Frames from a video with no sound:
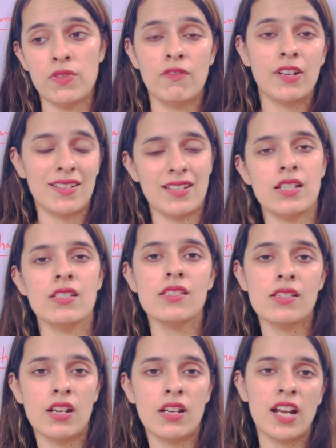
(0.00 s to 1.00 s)
witness
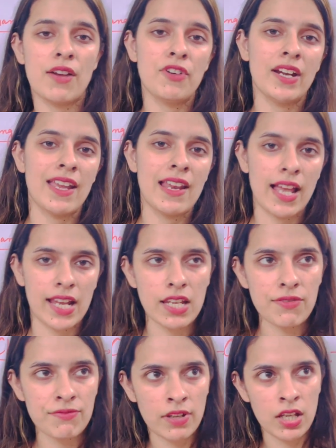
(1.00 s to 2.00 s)
in our everyday
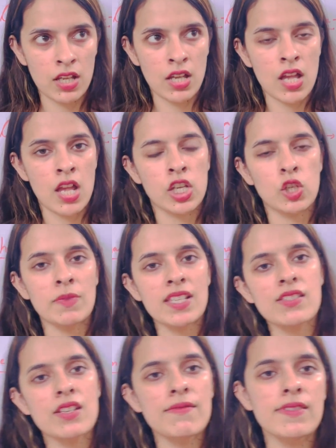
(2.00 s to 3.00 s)
life. You
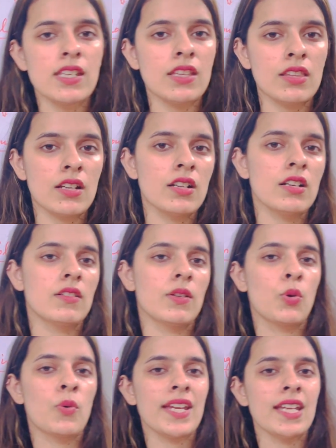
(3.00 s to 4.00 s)
must have seen the
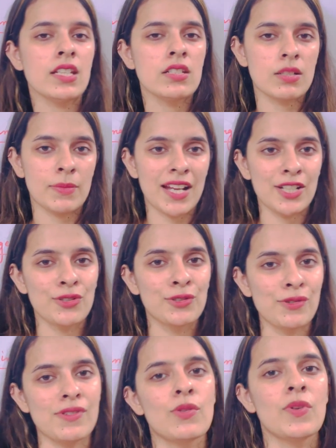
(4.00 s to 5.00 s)
green
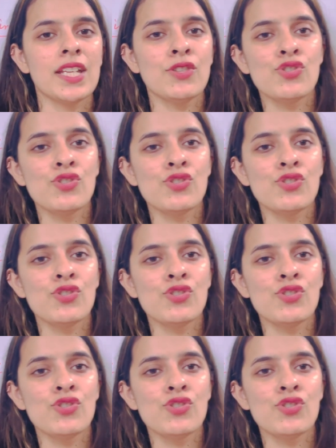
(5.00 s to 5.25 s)
tomatoes, green